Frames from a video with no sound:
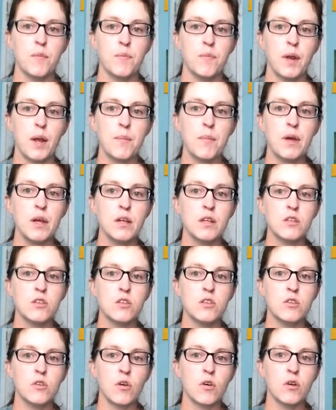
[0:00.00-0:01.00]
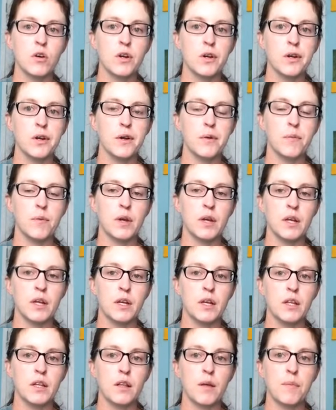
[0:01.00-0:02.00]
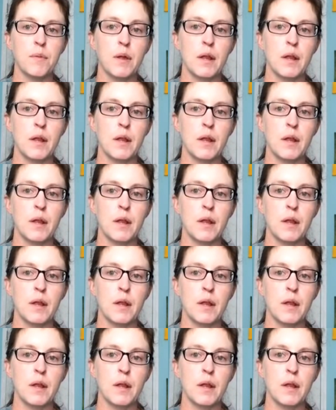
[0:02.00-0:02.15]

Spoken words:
But I might could start with,